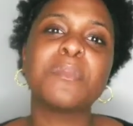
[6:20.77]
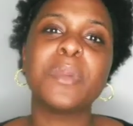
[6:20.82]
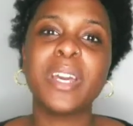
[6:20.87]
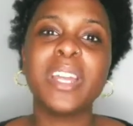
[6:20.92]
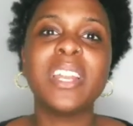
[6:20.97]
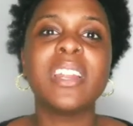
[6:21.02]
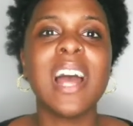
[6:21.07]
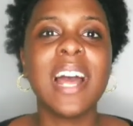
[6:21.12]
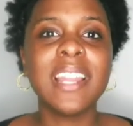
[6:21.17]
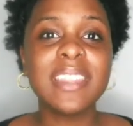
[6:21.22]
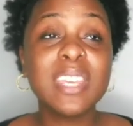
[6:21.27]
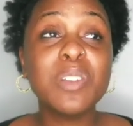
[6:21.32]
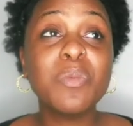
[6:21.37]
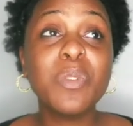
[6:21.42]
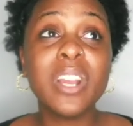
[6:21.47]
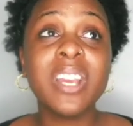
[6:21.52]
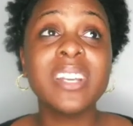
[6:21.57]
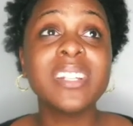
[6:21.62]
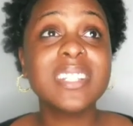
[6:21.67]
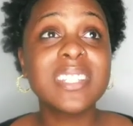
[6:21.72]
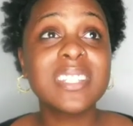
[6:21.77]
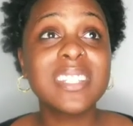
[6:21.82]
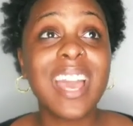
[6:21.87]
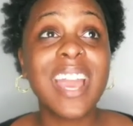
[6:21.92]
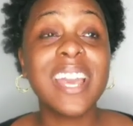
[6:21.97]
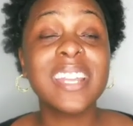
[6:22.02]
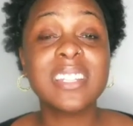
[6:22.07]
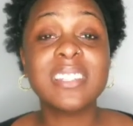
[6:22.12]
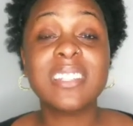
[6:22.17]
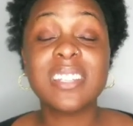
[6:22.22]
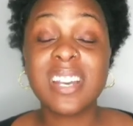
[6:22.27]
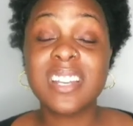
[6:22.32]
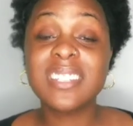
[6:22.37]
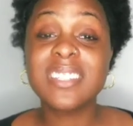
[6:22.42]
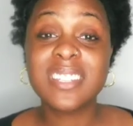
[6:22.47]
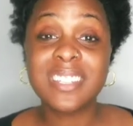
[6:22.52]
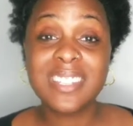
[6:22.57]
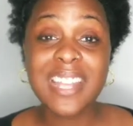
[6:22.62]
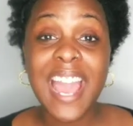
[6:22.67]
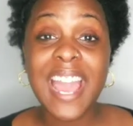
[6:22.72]
But I think we're in a
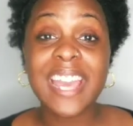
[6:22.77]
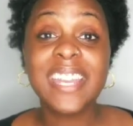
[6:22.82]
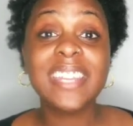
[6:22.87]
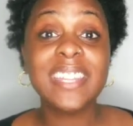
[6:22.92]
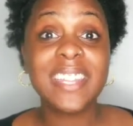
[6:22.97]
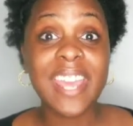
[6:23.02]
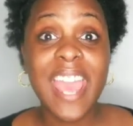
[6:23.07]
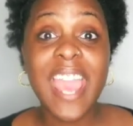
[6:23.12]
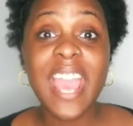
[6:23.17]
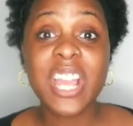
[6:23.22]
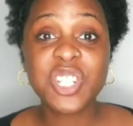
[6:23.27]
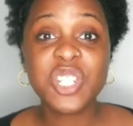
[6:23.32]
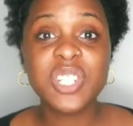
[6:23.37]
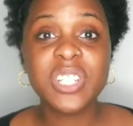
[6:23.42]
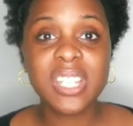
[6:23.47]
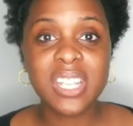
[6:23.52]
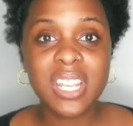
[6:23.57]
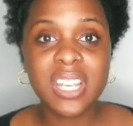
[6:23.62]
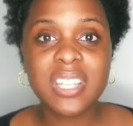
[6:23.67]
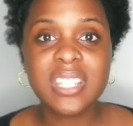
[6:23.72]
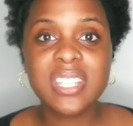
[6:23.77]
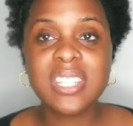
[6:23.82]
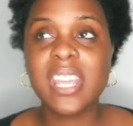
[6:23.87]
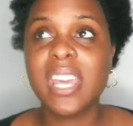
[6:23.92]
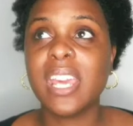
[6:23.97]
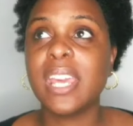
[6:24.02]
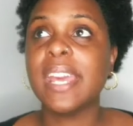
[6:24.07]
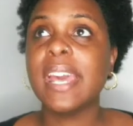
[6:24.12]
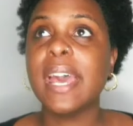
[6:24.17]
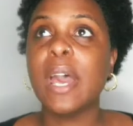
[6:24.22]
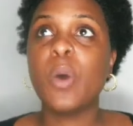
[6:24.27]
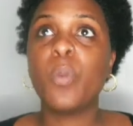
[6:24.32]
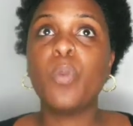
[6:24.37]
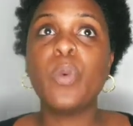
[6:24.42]
society that actually does that.